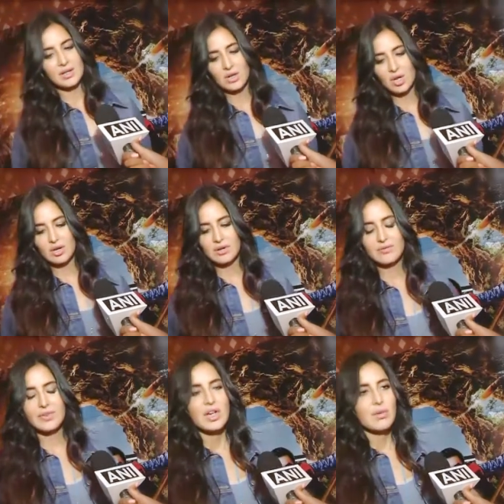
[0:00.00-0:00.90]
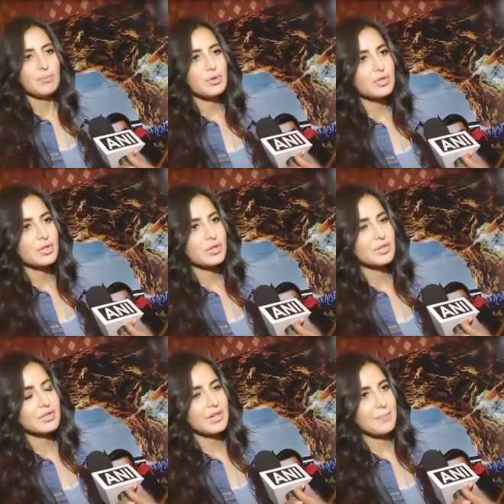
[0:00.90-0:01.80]
a lot of
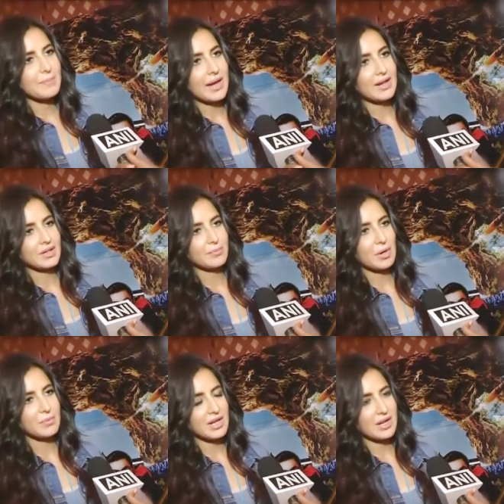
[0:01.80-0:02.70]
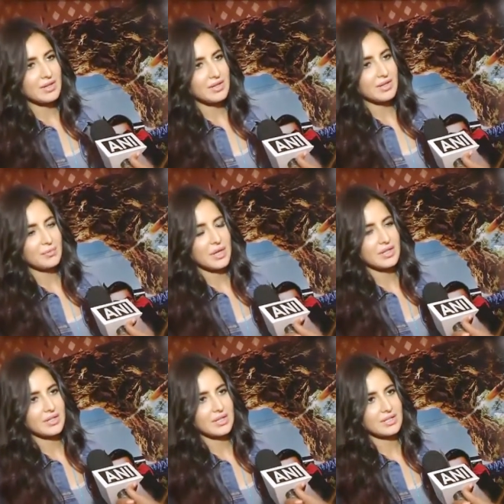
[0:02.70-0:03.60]
musicals come back into popularity,
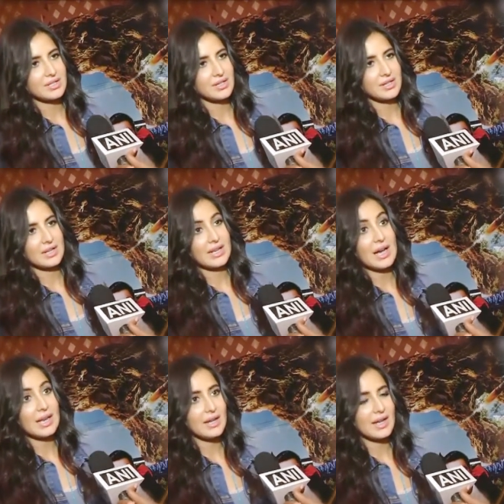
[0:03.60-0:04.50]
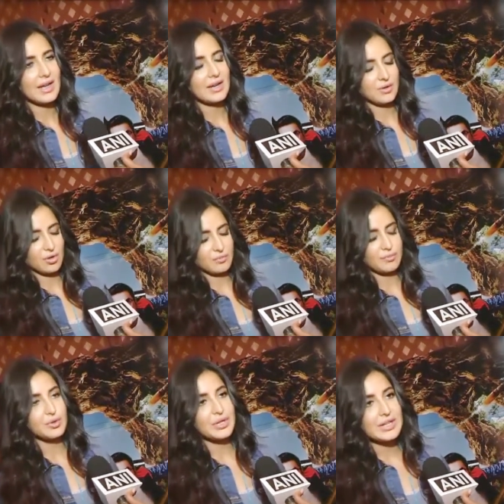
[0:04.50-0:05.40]
whether it's La La Land or
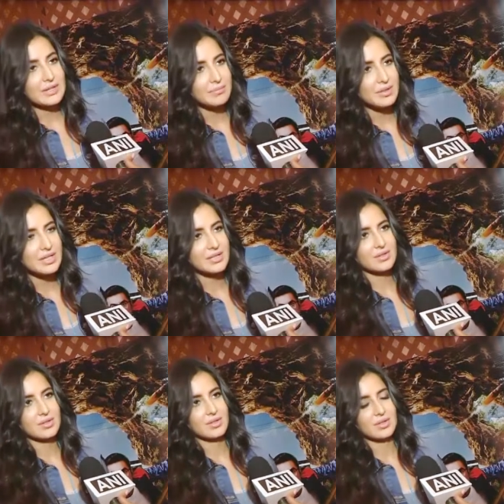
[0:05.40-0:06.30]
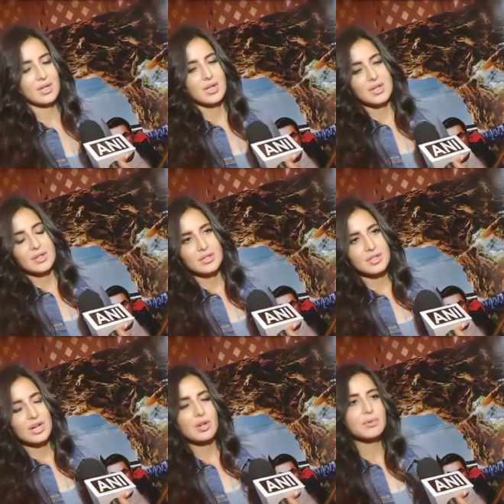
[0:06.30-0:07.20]
Beauty and the Beast, or
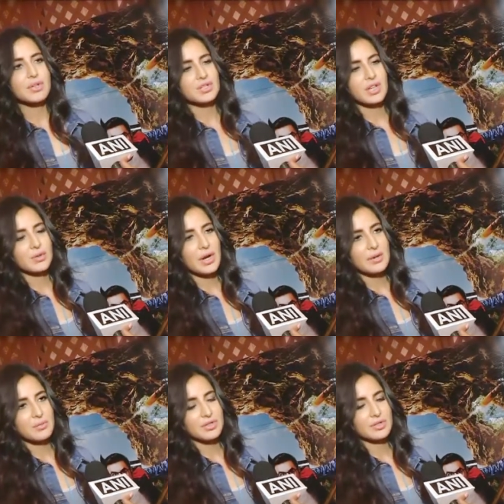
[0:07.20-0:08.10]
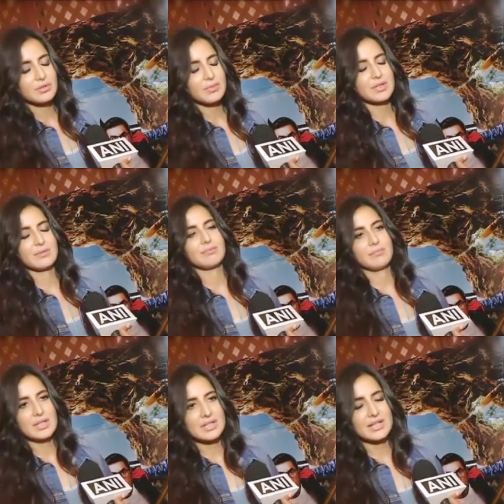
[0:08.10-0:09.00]
Jungle Book is not quite a musical, but
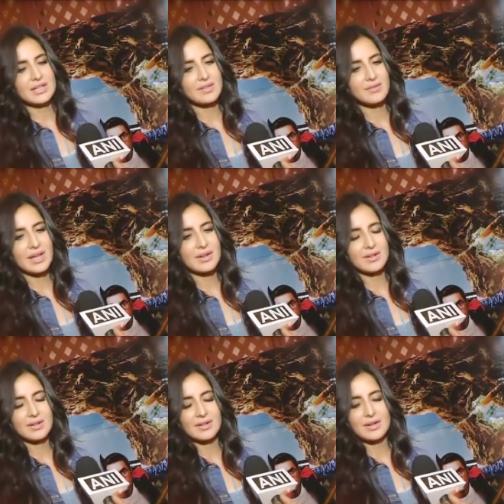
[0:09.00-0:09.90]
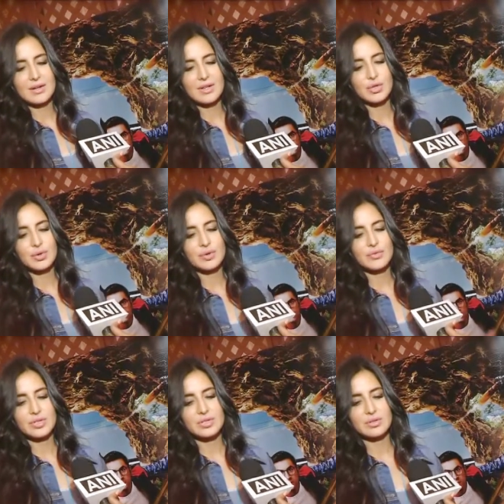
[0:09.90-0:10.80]
in the sense of like a
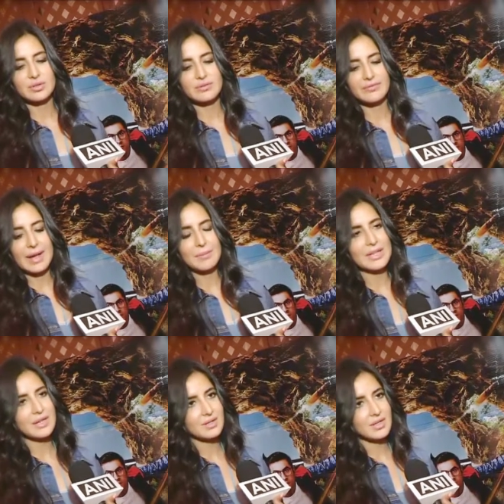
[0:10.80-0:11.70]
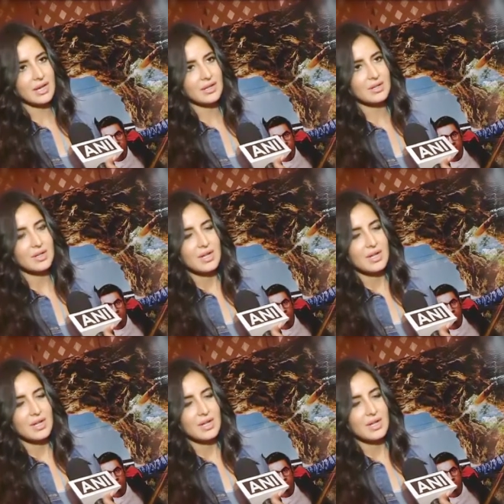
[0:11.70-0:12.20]
universal family entertainer.